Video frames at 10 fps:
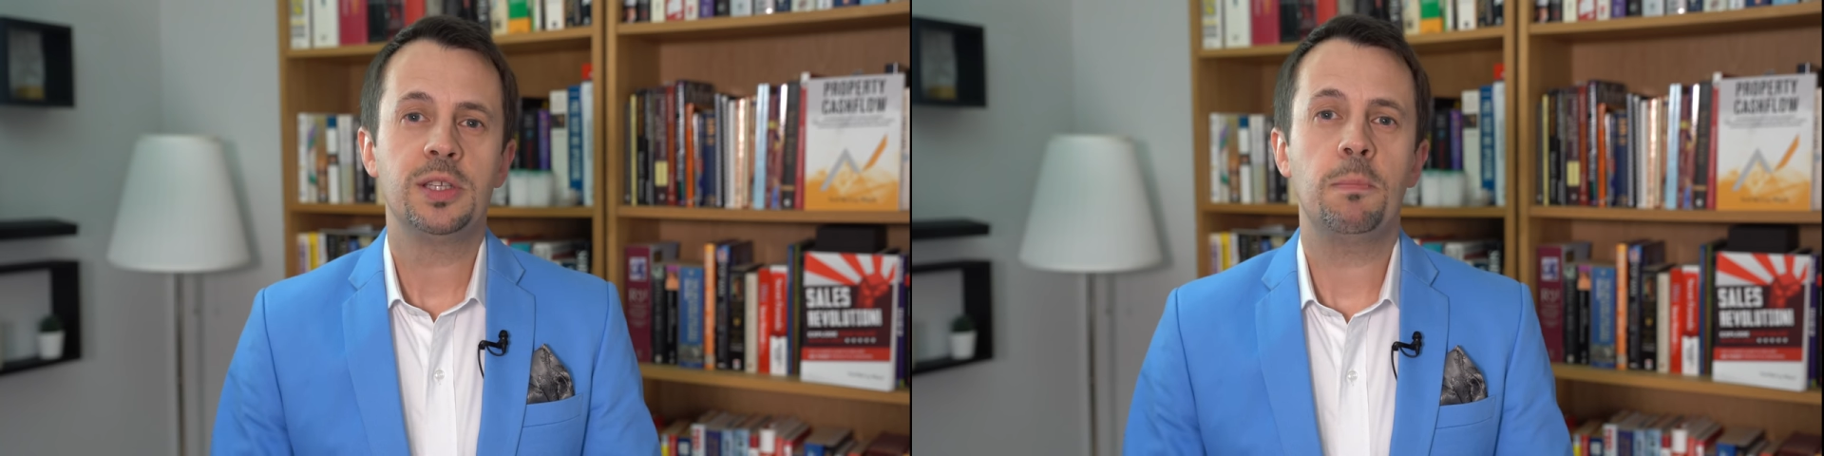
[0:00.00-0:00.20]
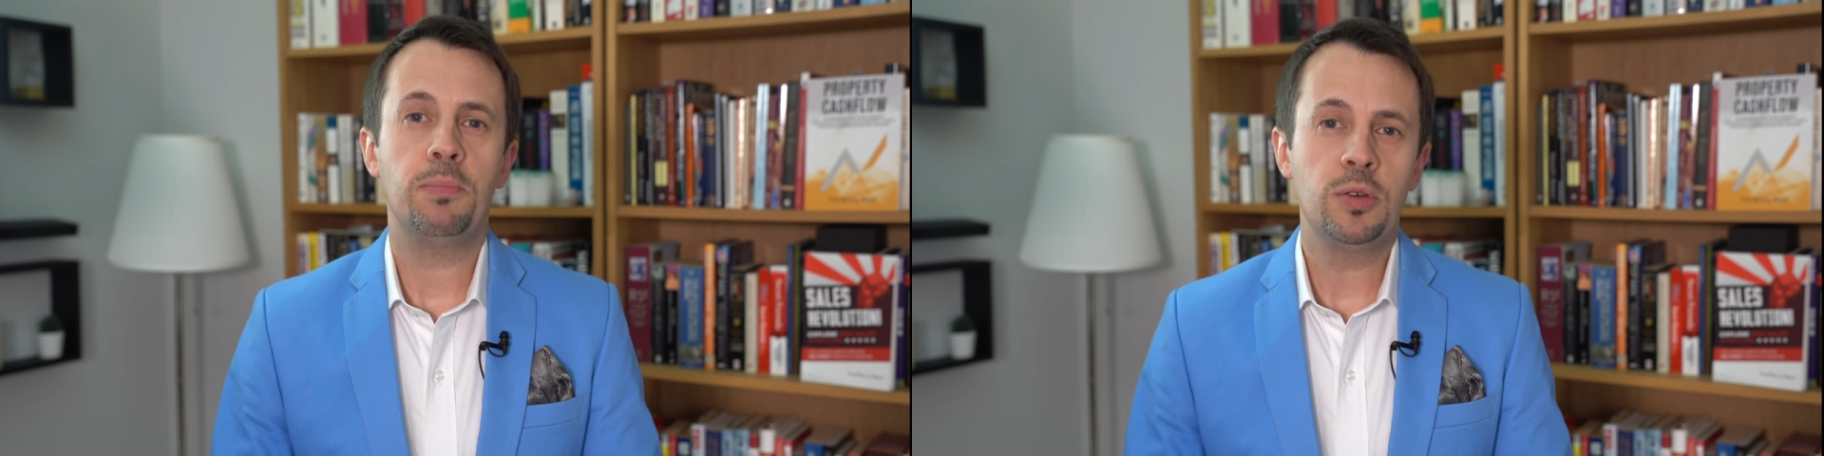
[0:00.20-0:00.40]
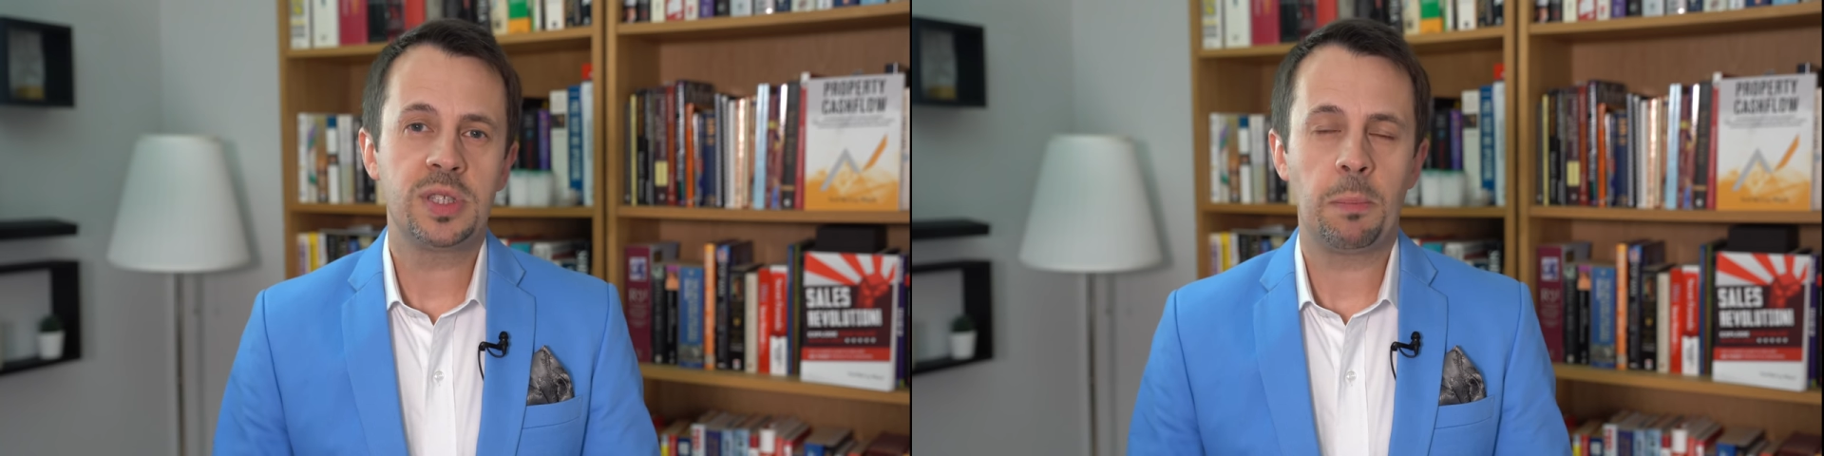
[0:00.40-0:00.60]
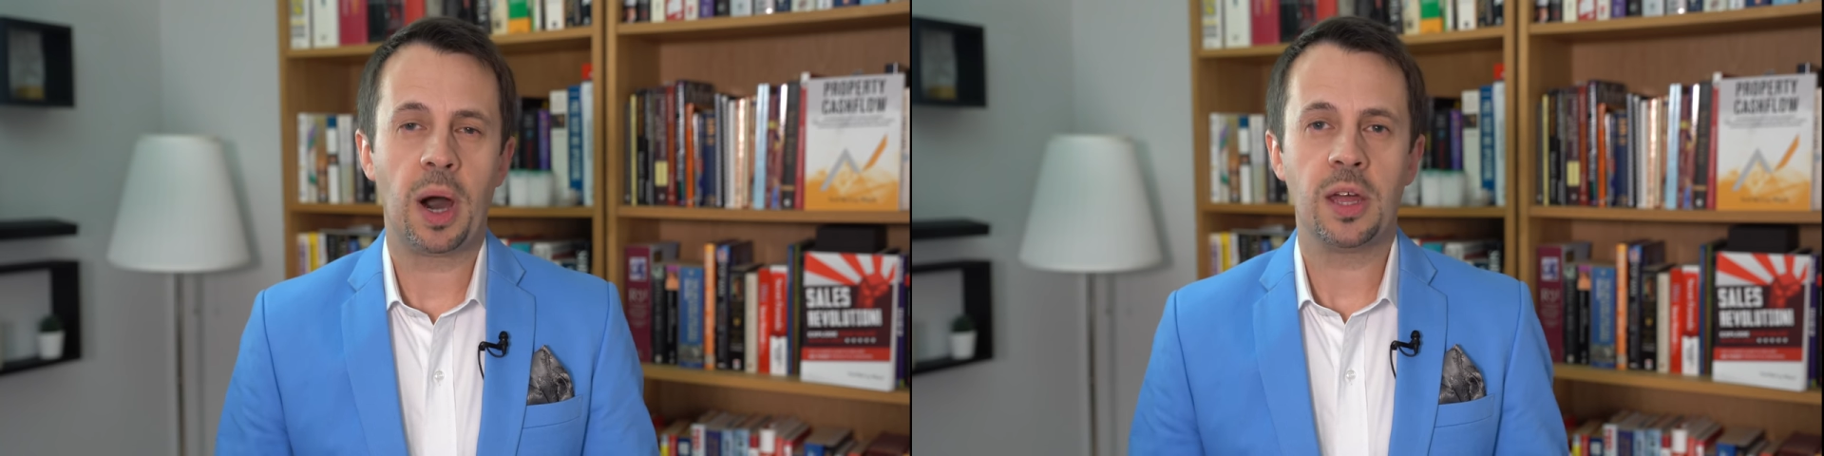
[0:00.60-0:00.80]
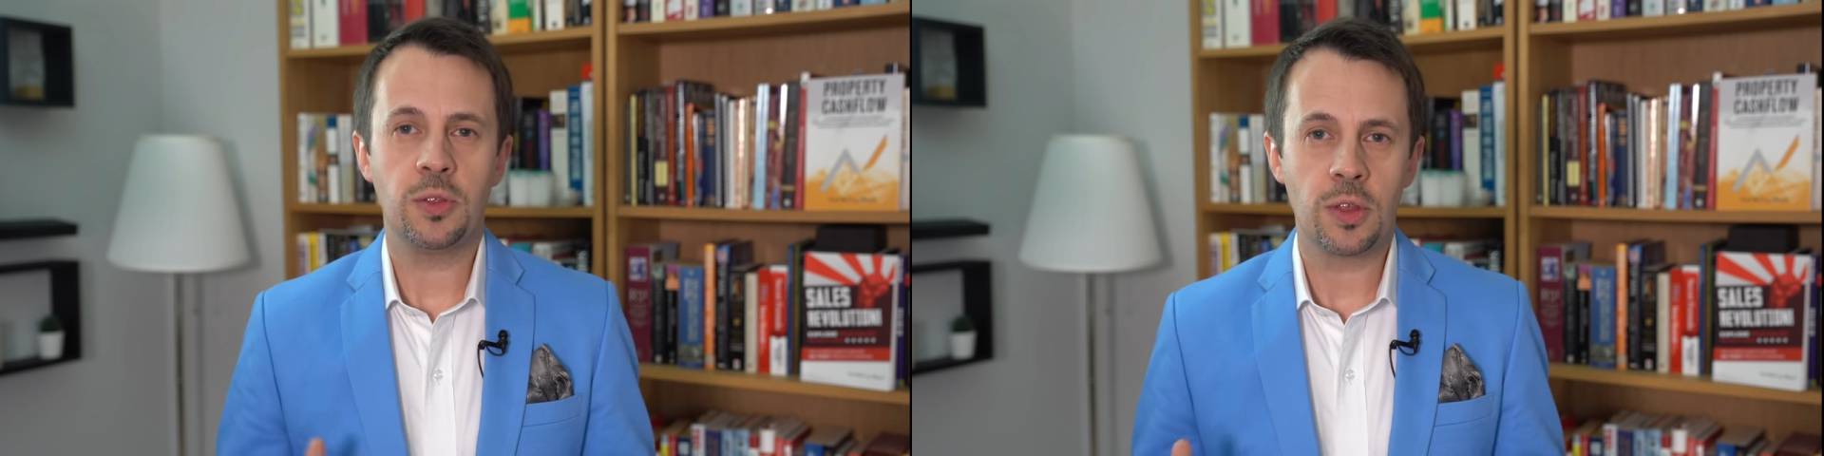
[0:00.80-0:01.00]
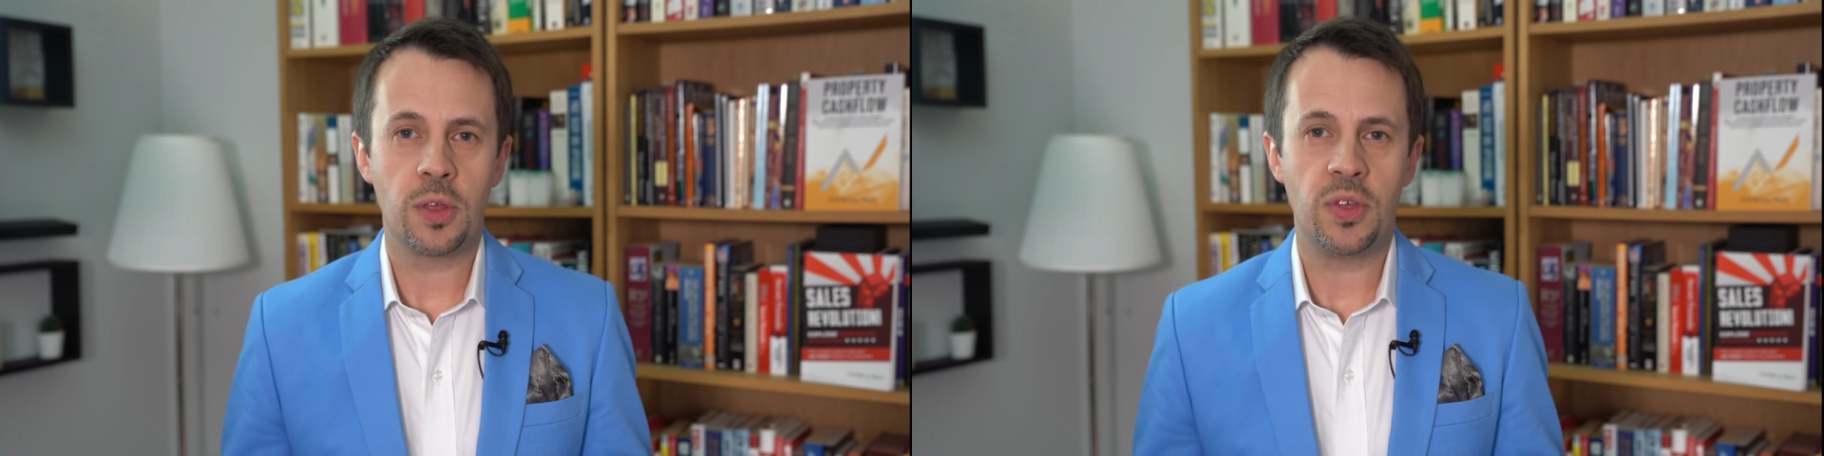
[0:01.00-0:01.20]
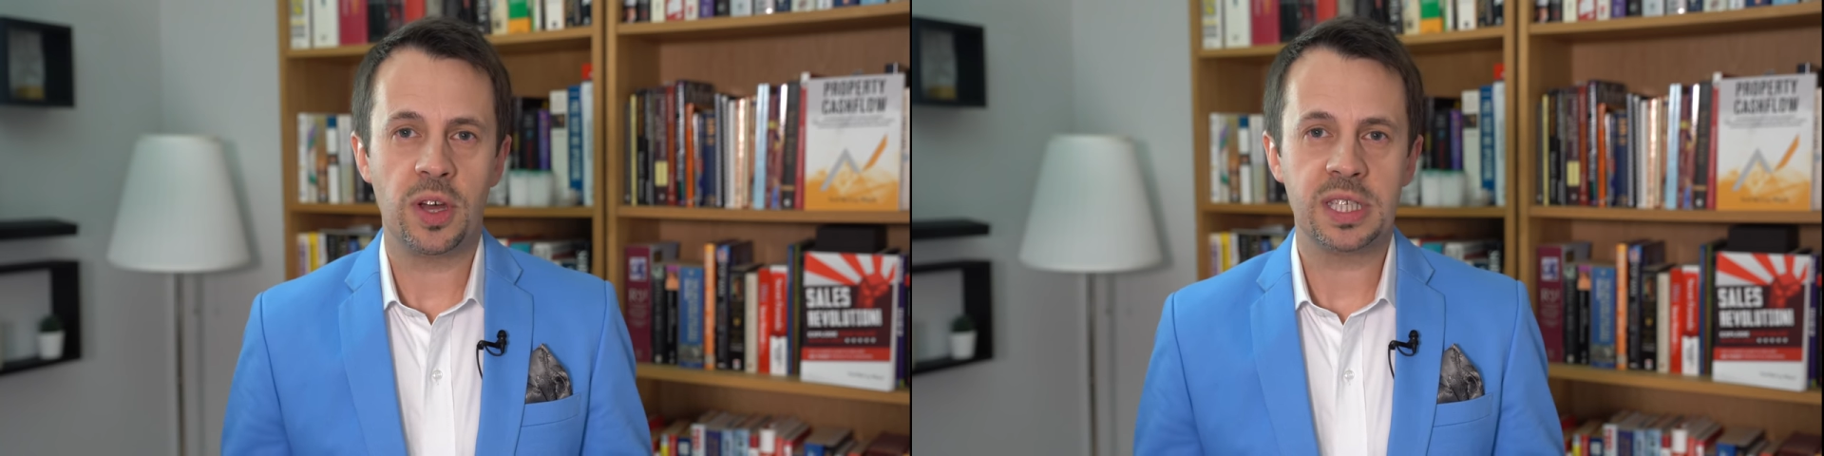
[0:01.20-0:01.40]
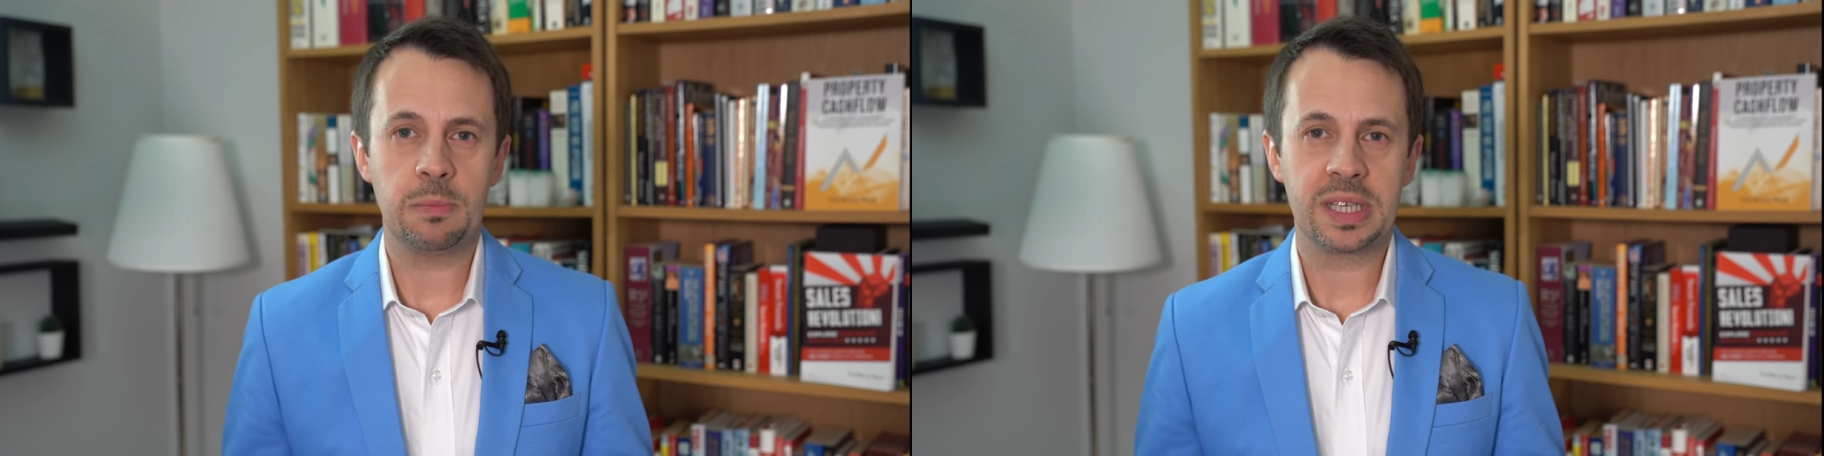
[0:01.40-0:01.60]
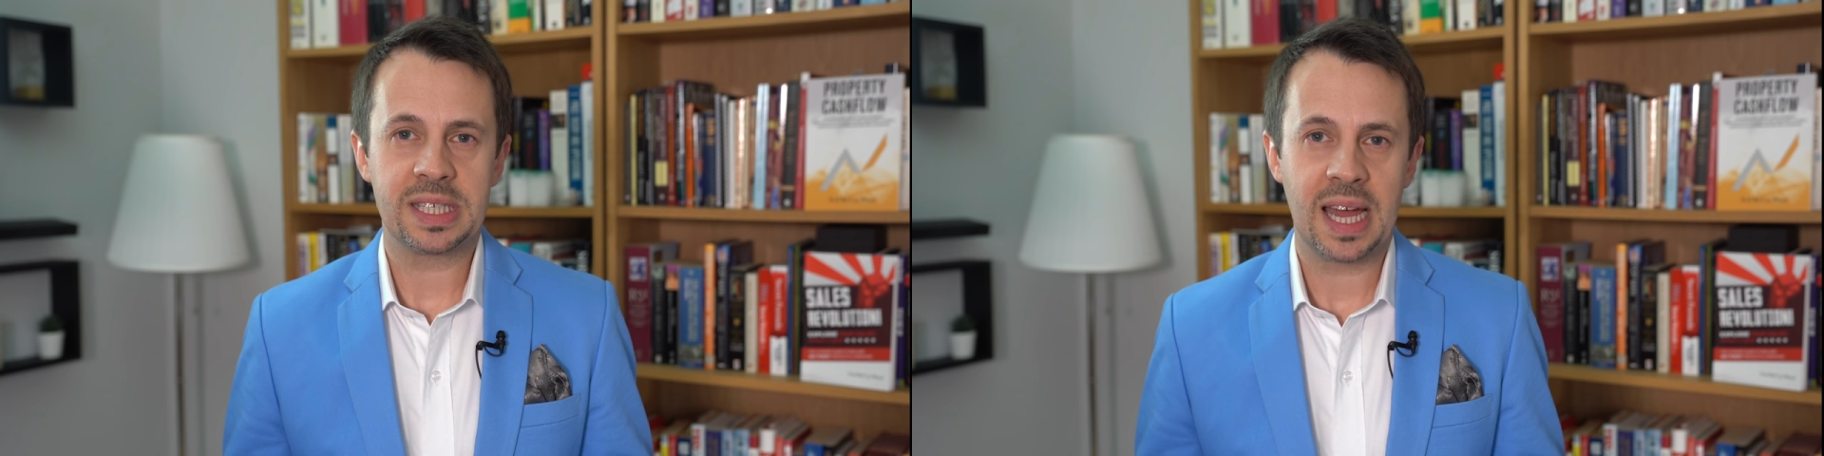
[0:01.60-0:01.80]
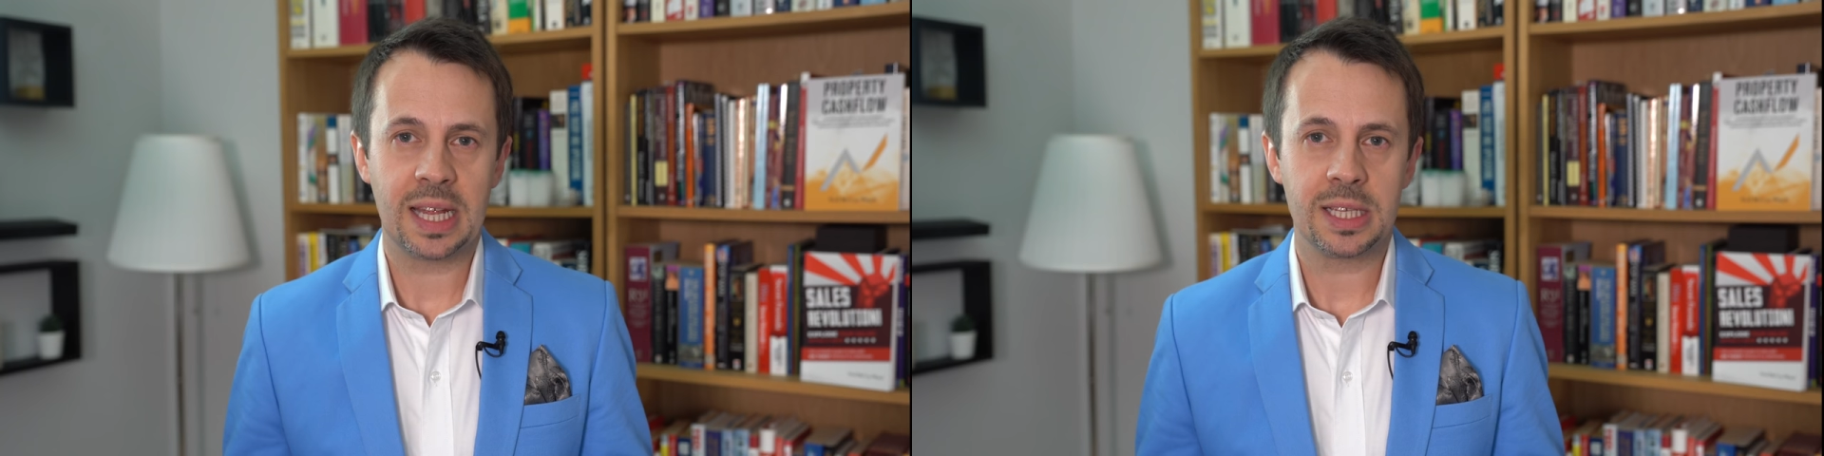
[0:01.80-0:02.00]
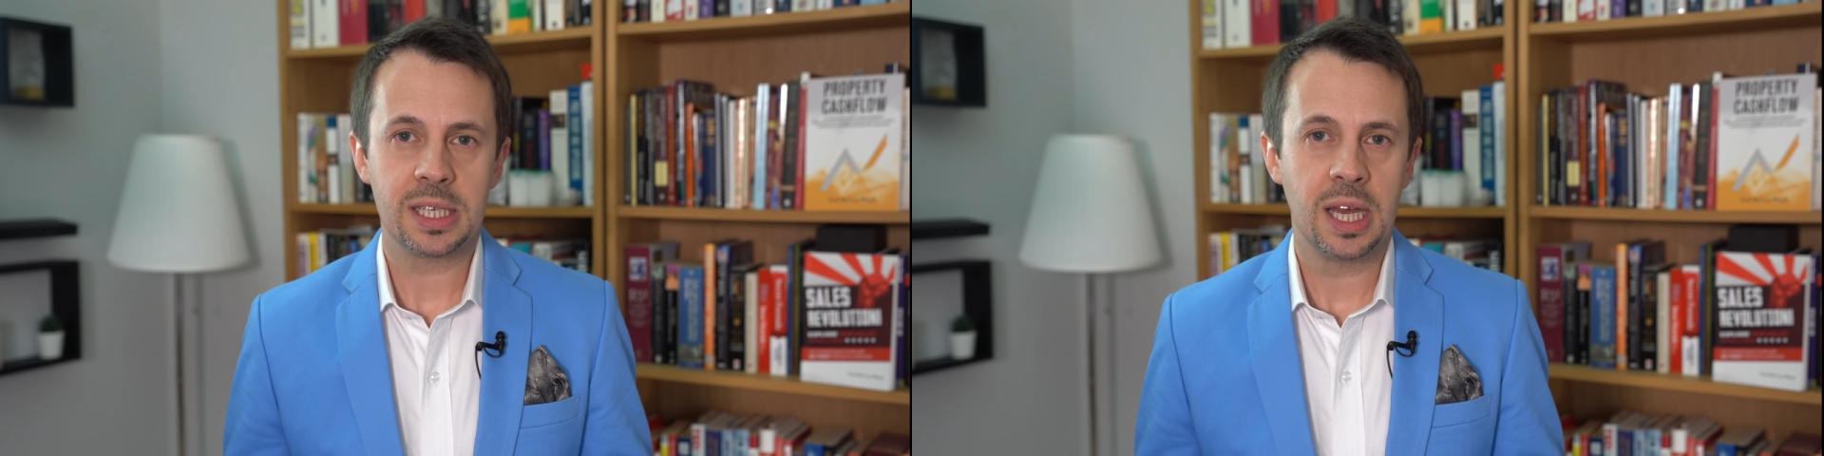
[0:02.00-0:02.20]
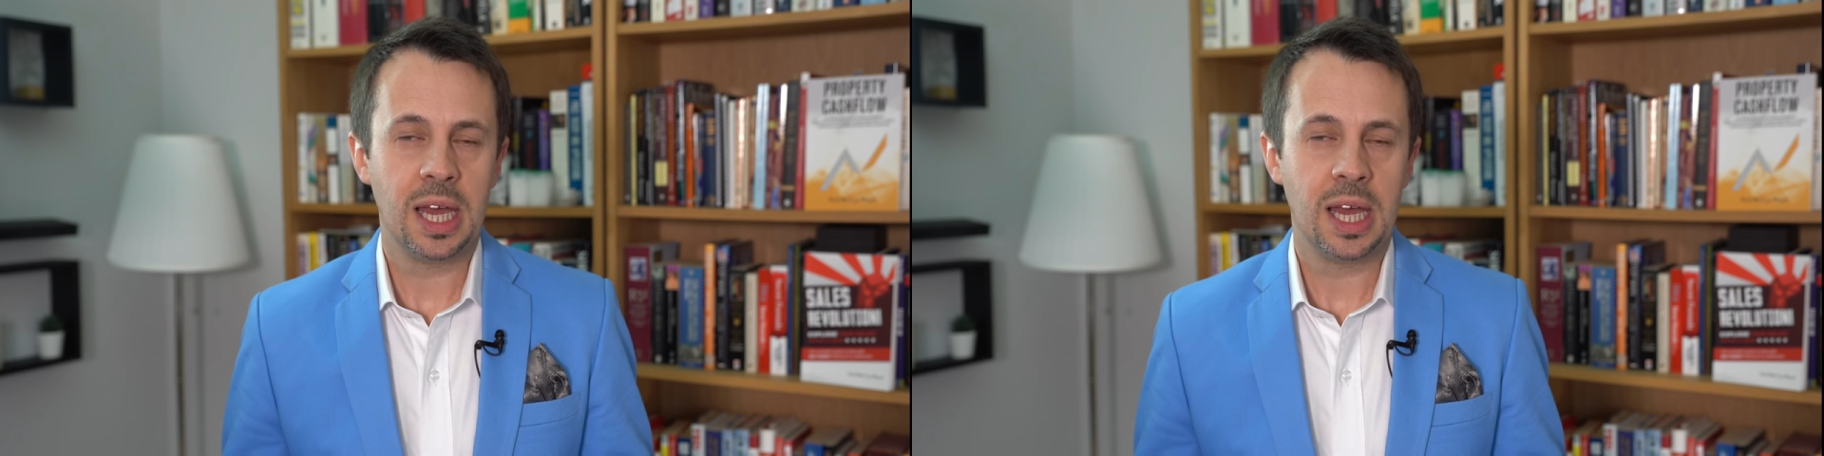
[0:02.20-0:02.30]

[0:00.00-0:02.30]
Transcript: to boost it by another 30%,